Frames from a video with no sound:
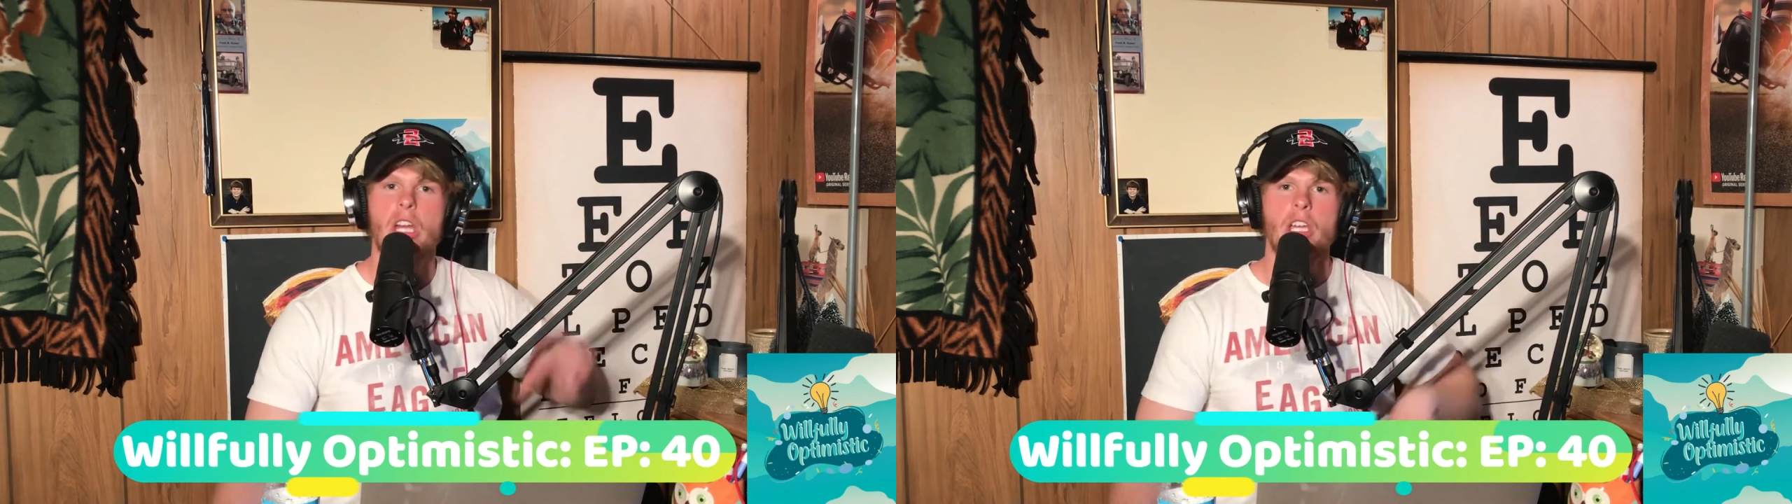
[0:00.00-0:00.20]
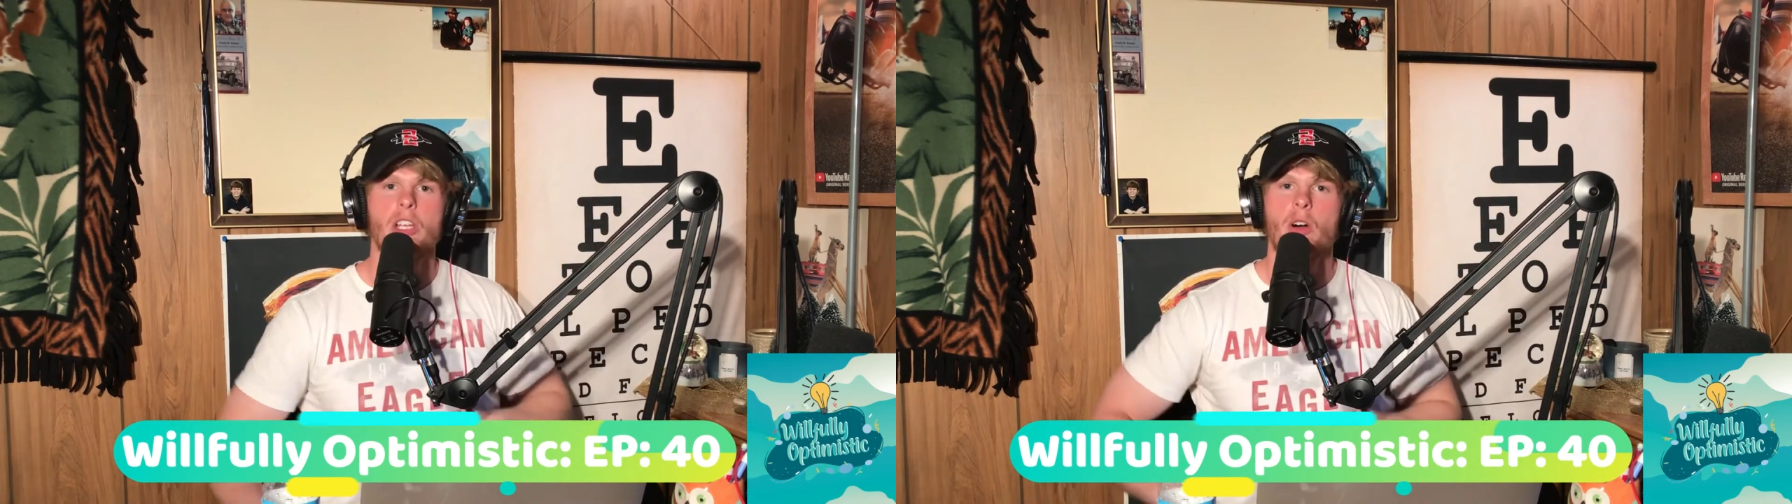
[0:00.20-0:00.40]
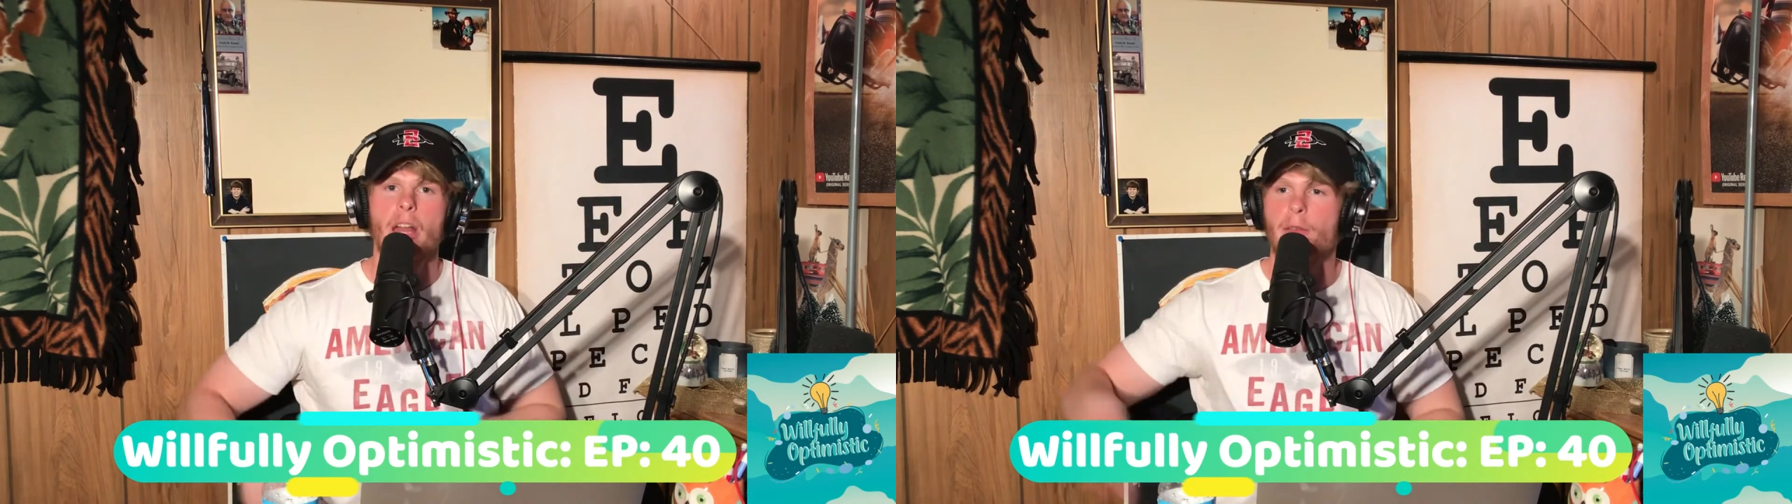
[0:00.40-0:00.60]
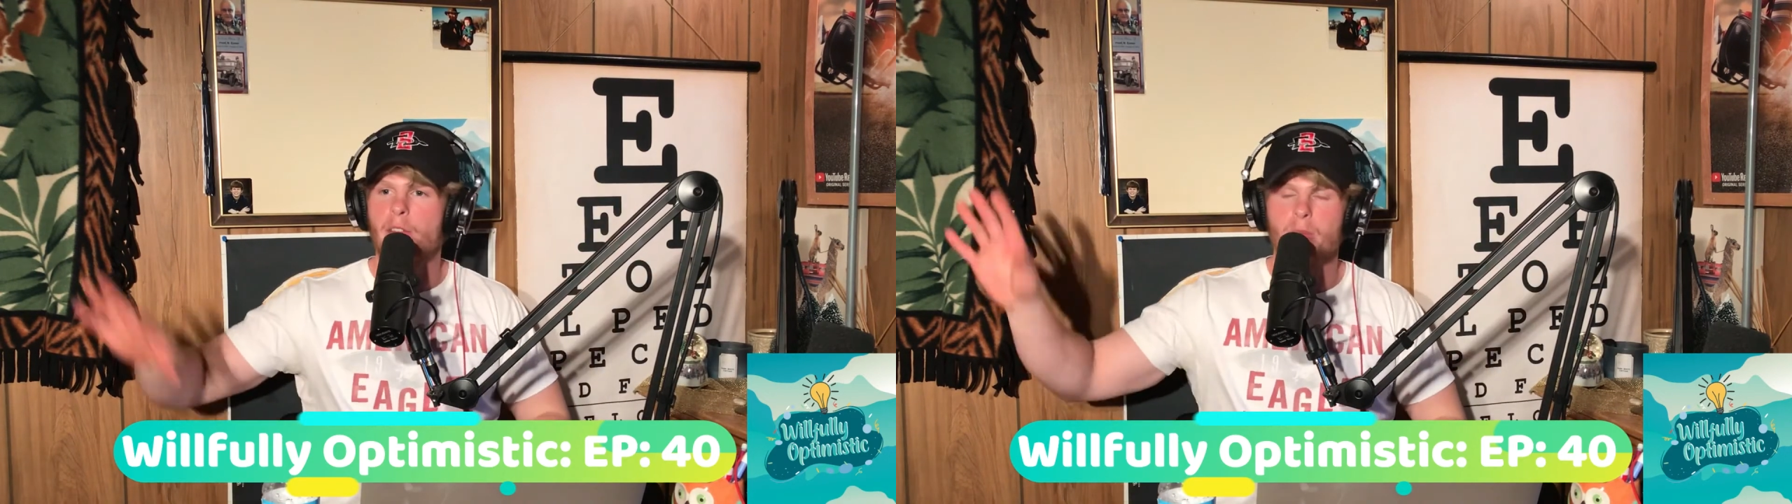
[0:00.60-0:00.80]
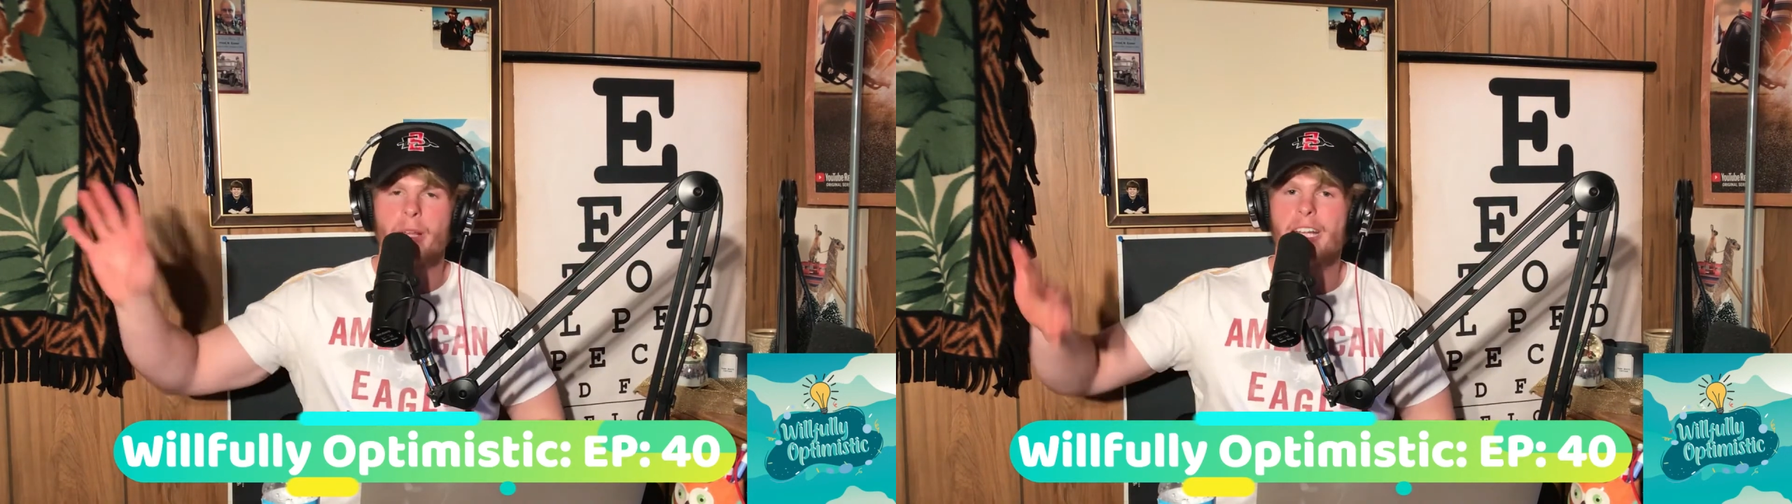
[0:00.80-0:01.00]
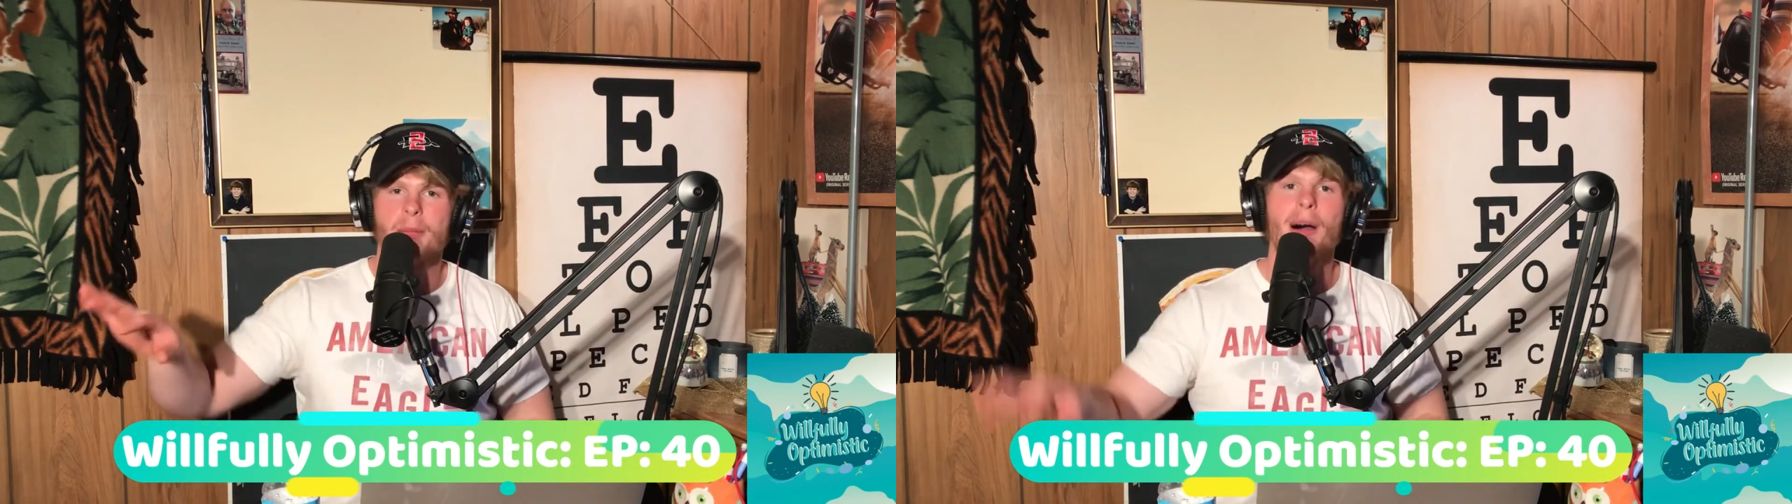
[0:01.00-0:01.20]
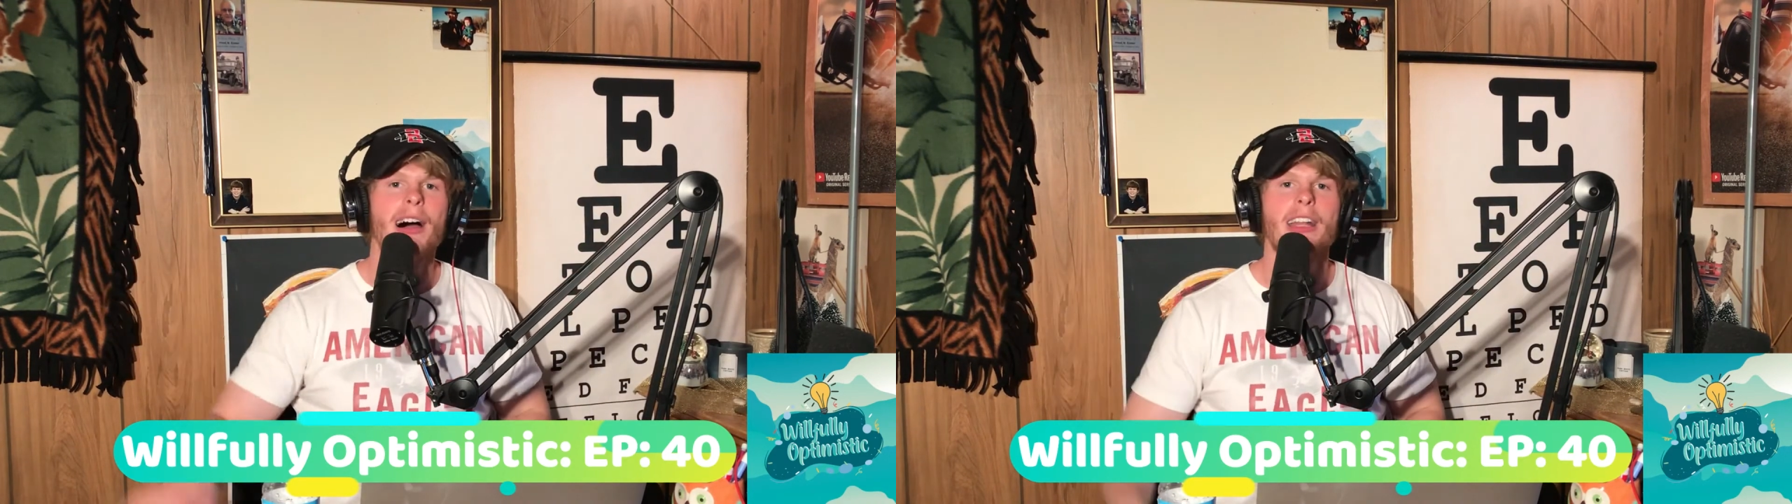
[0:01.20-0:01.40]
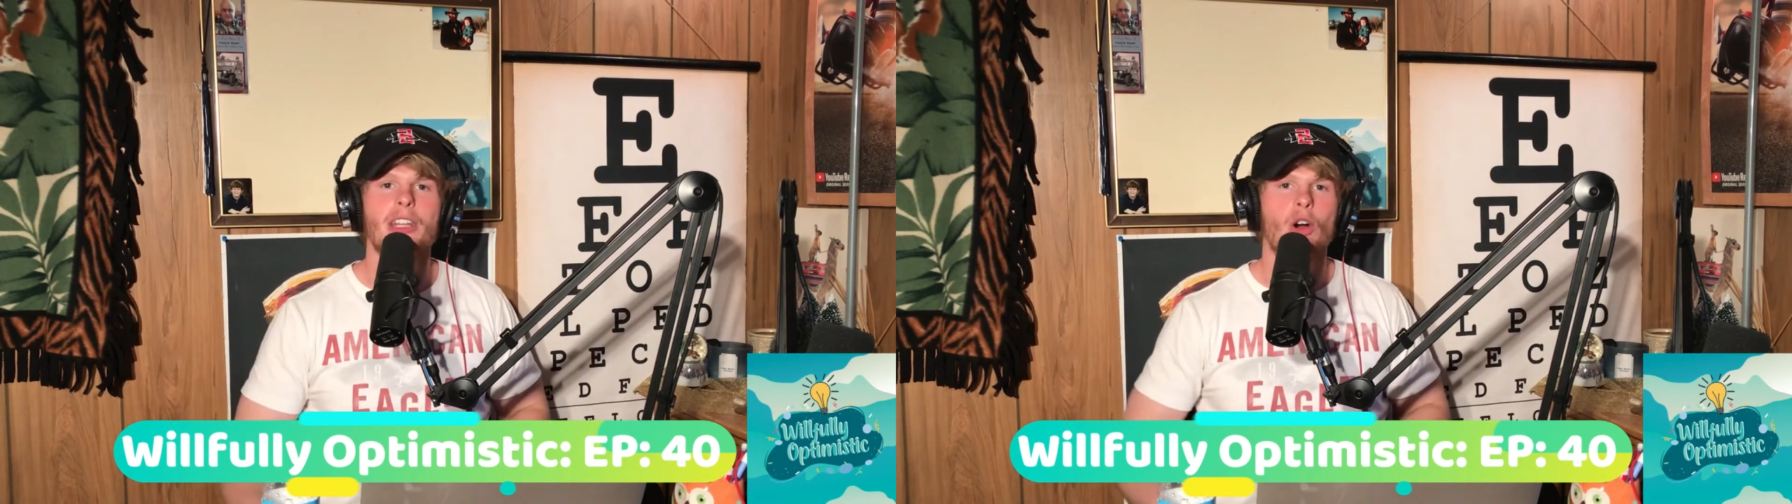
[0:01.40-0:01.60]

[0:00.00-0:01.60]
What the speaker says: Elephants playing in the mud.